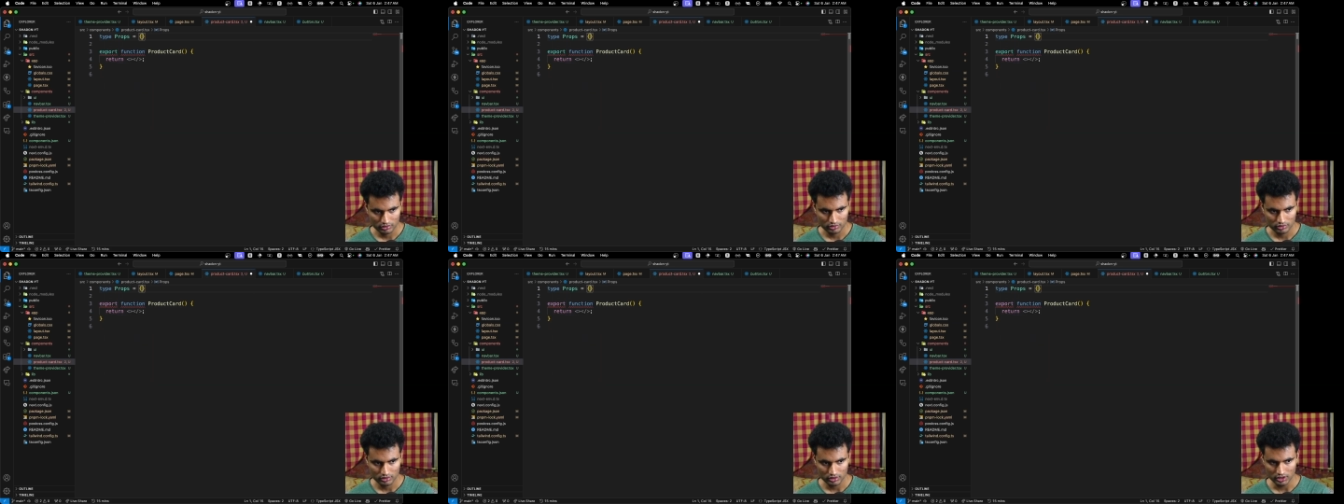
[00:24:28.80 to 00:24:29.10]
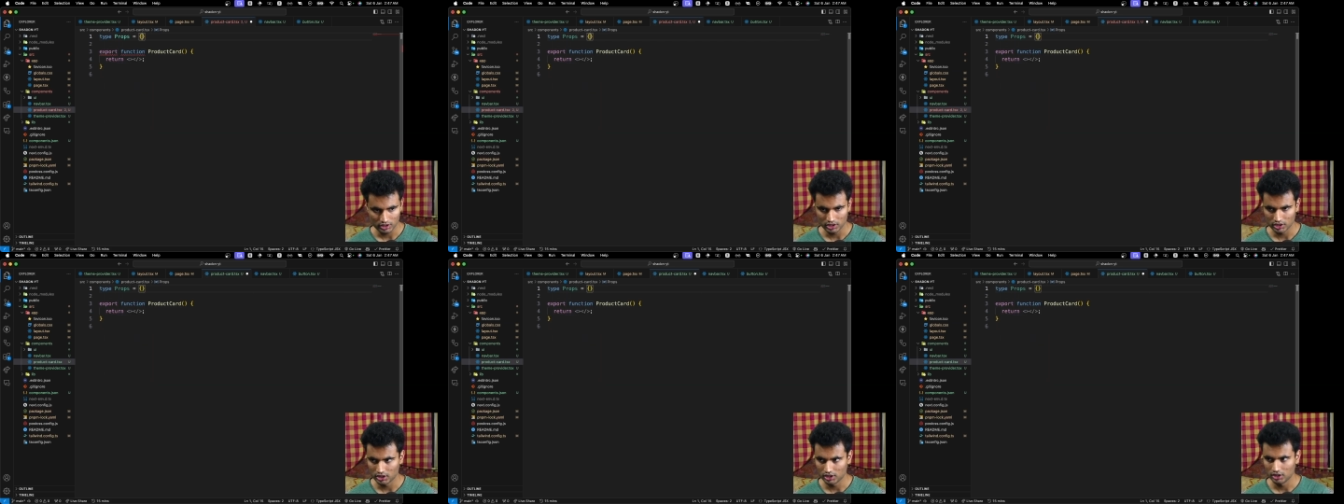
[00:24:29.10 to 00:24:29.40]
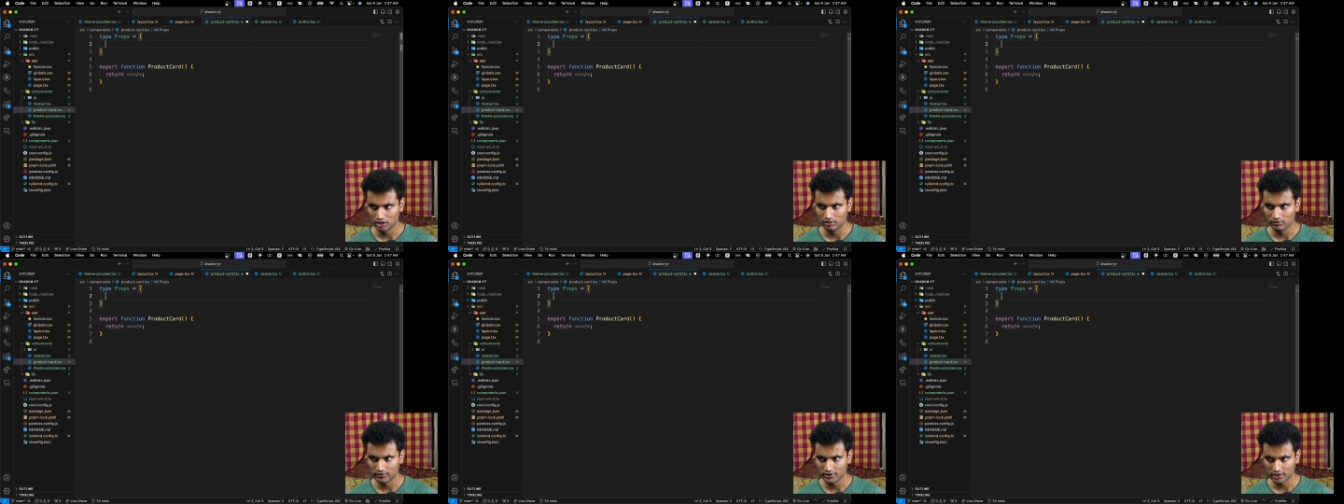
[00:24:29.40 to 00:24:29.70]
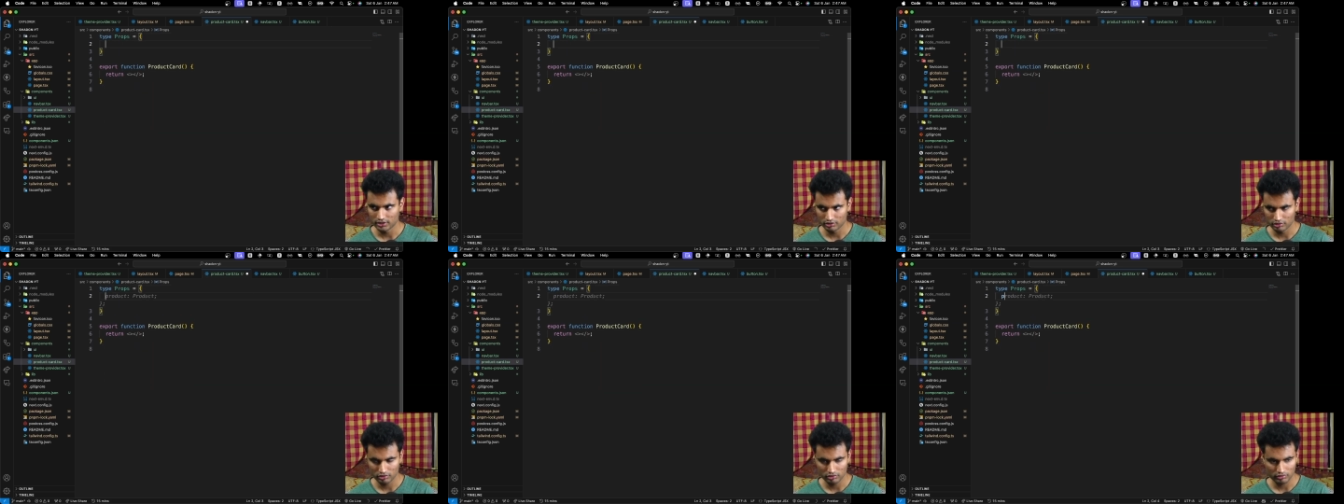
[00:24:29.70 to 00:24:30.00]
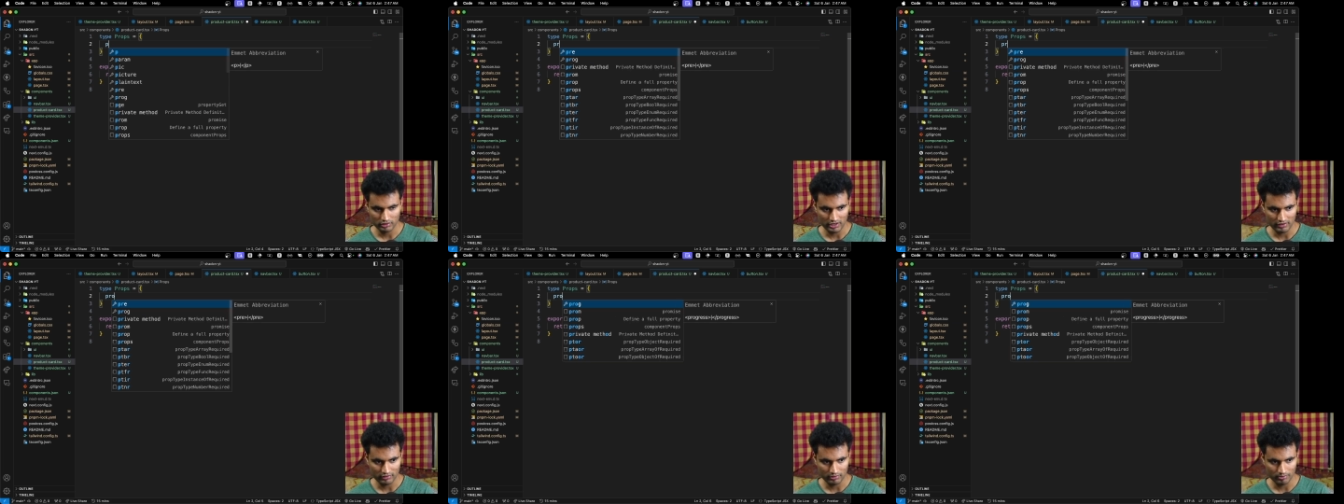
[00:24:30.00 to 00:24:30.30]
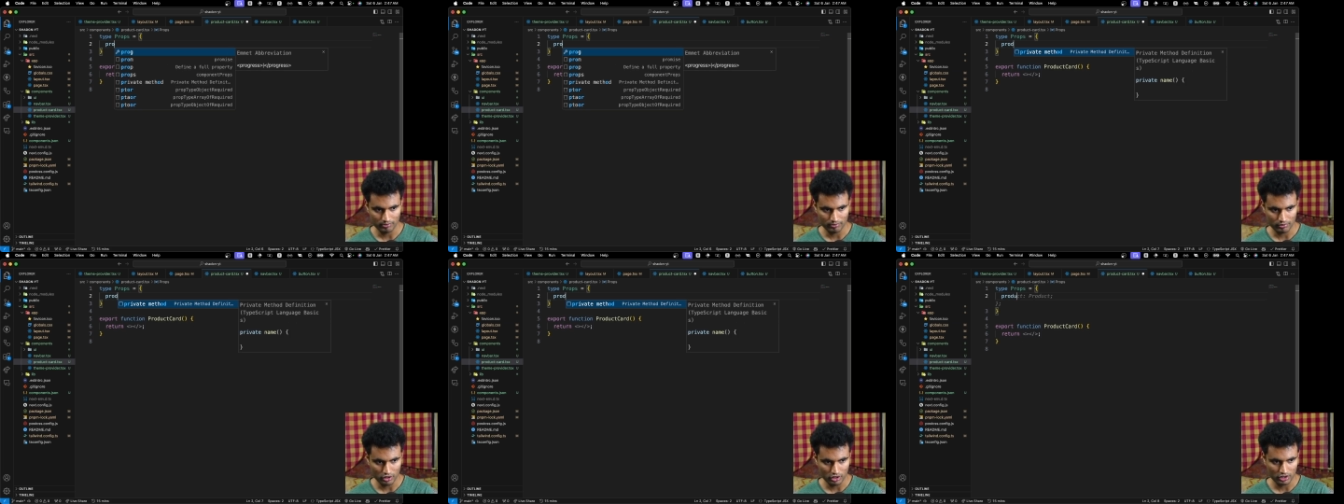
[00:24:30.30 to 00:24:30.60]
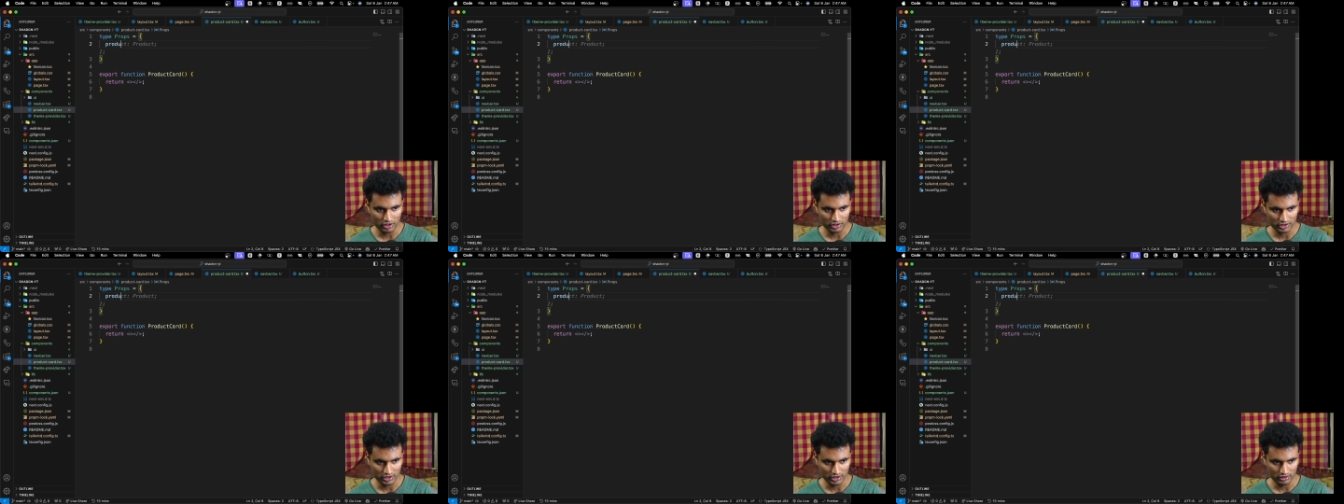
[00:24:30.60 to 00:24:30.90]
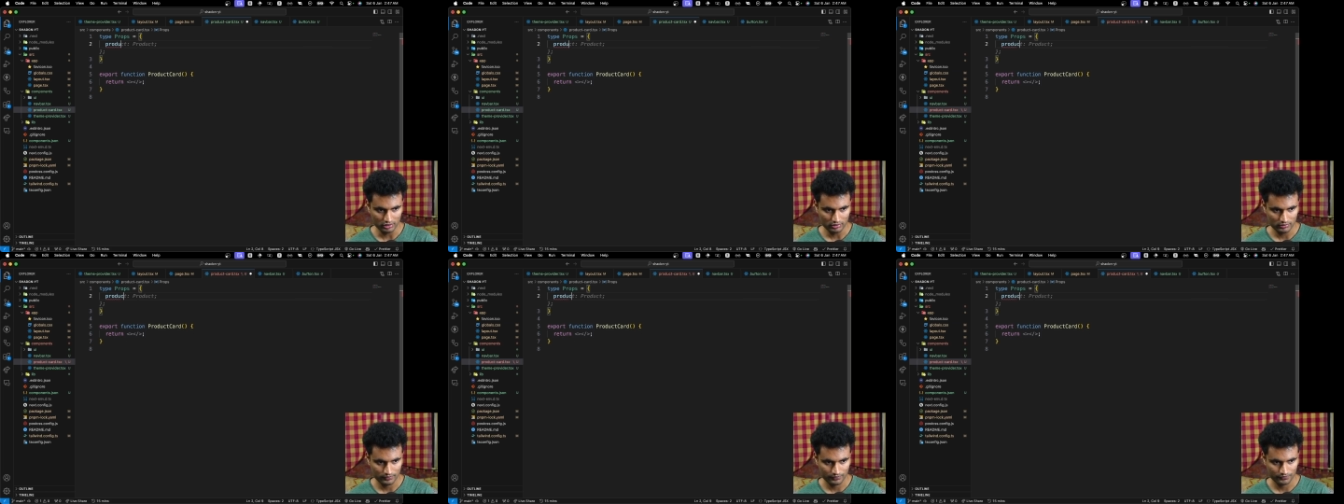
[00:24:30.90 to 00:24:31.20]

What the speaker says: we are going to have a product here,